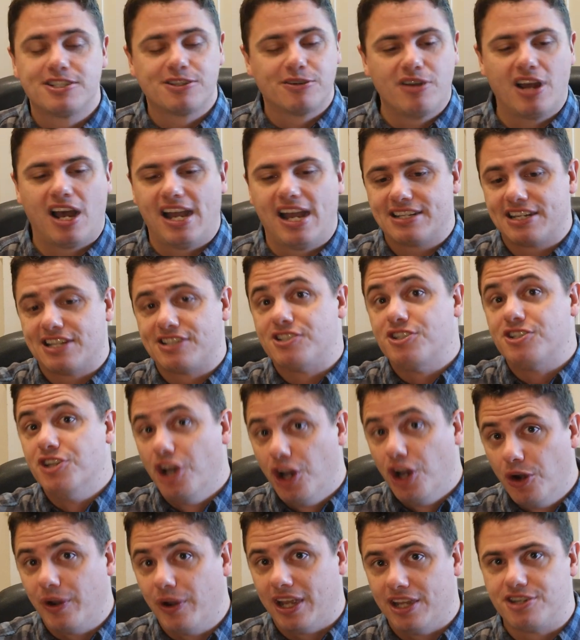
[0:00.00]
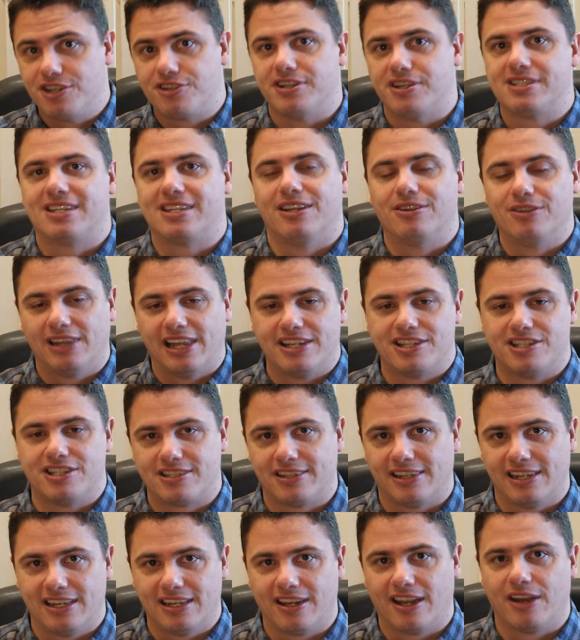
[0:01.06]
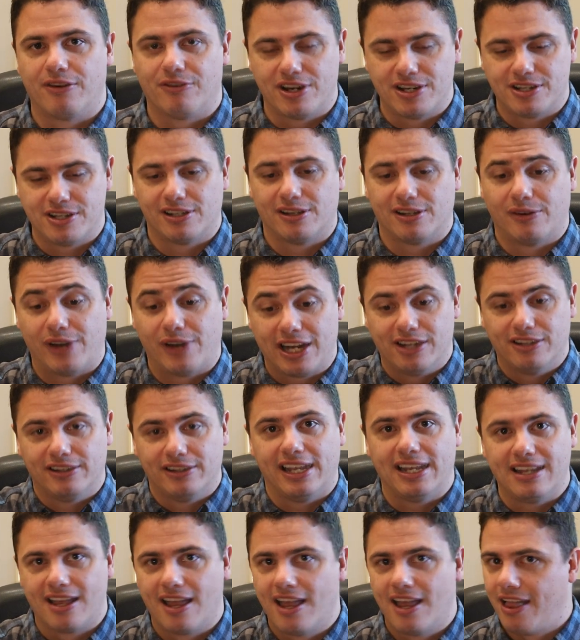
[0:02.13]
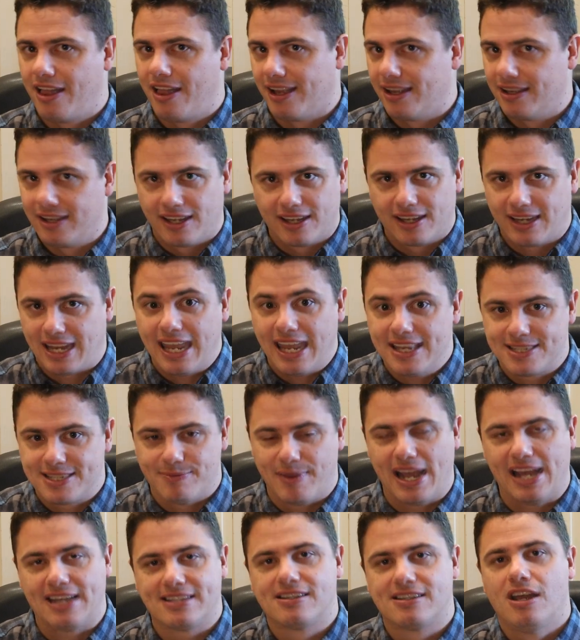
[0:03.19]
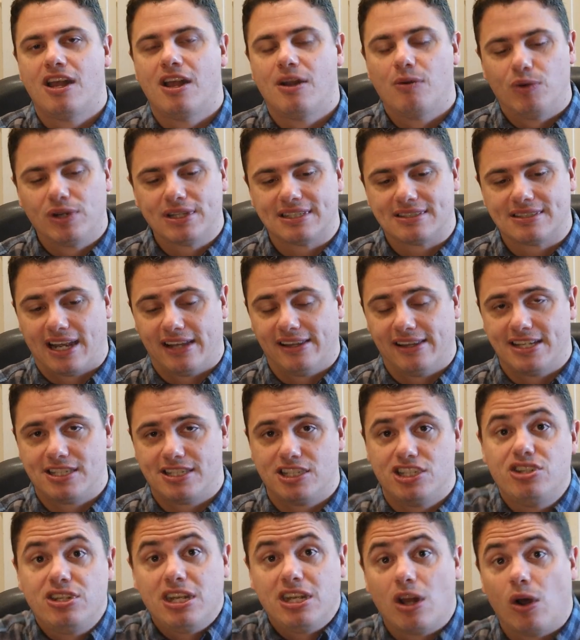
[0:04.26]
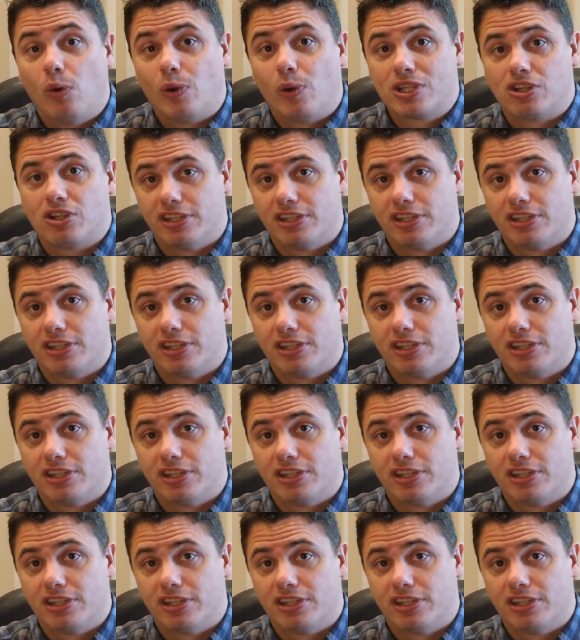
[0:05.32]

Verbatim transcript: So NIOSH has no interest in legislating and reg regulating kids mass. What this highlights is you need what's